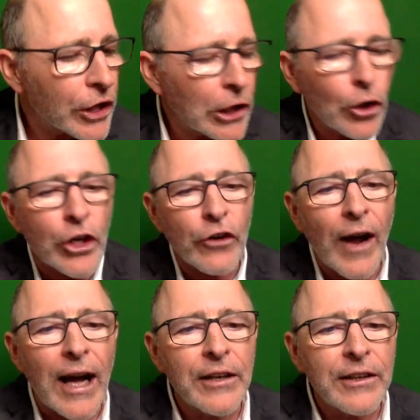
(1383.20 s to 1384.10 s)
going to look
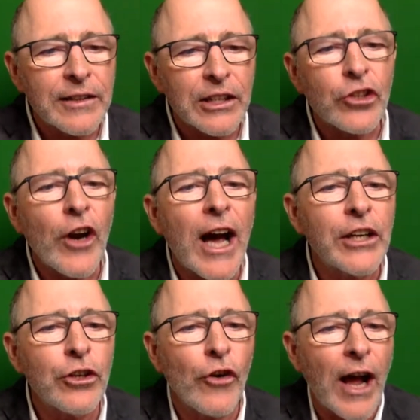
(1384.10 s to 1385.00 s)
around at the
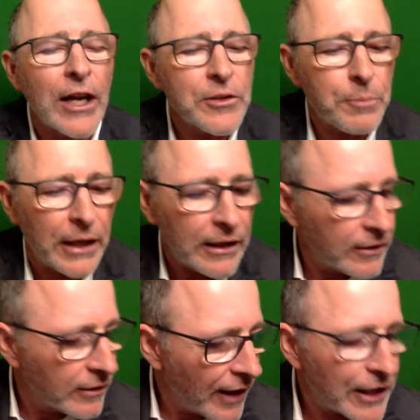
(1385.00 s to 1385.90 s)
crowd around
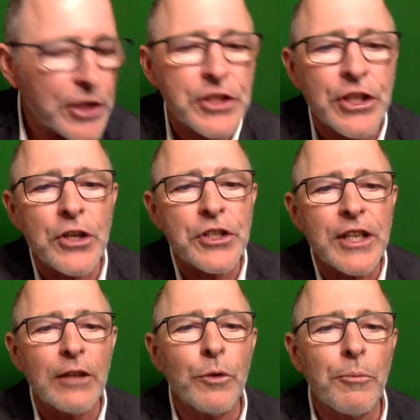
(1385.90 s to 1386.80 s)
me and
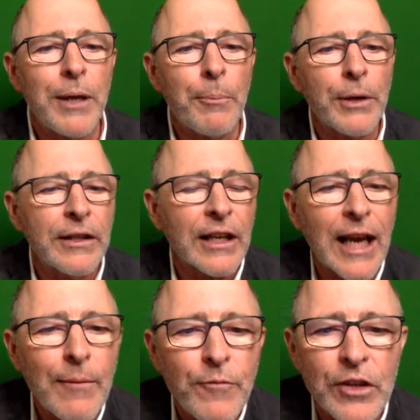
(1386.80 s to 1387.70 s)
associate with people in the
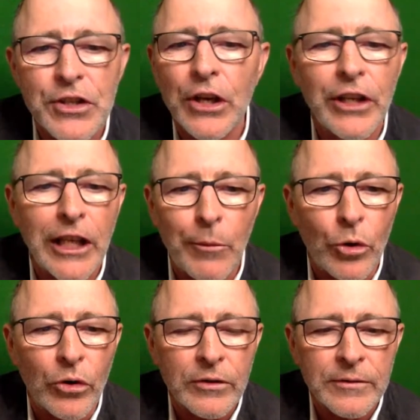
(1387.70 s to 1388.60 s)
comfort zone
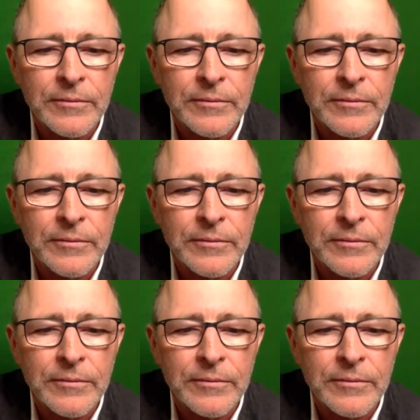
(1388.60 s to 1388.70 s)
anymore.